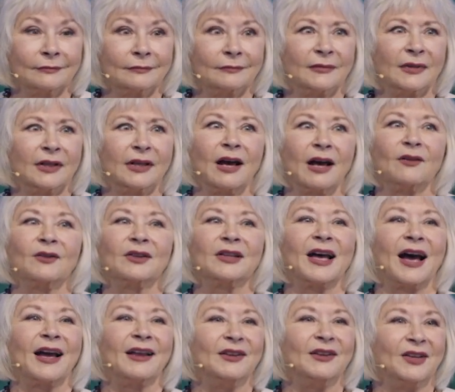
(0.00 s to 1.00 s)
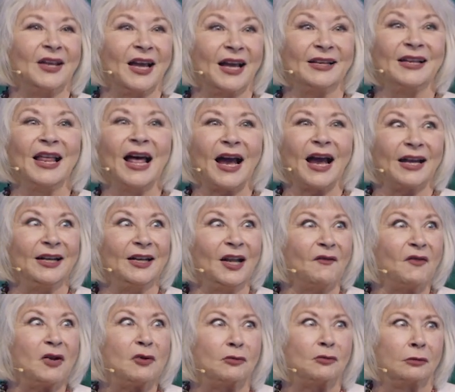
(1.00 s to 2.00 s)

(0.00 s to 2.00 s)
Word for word: And now I, yeah, I love it.